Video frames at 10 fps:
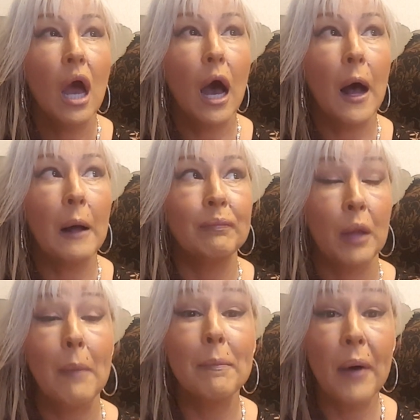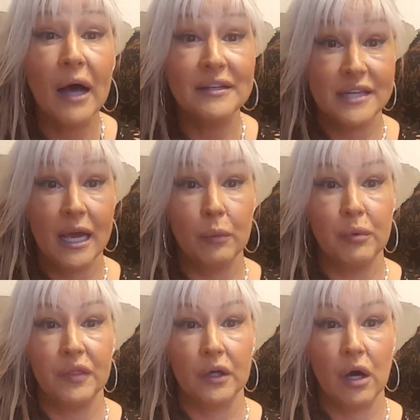but to help
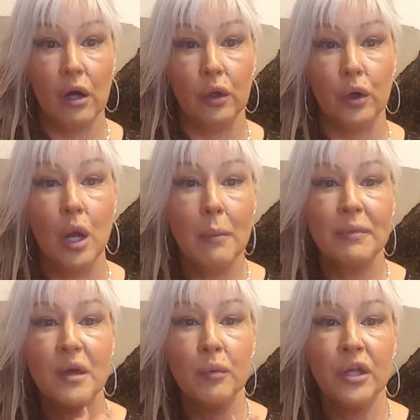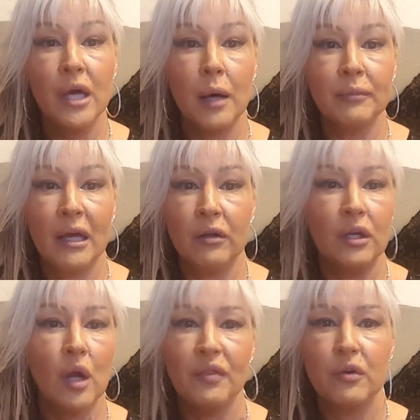with the color. But then when you come down
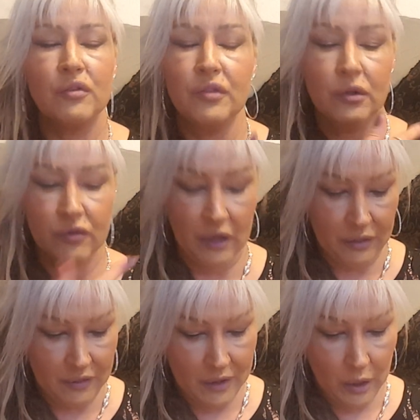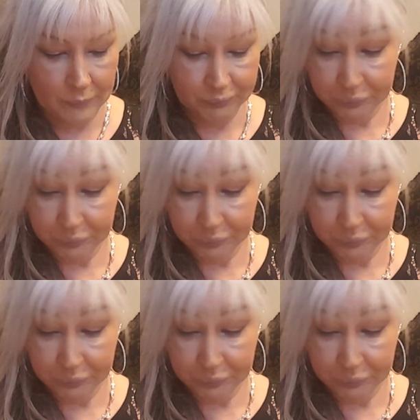here, there's nothing there.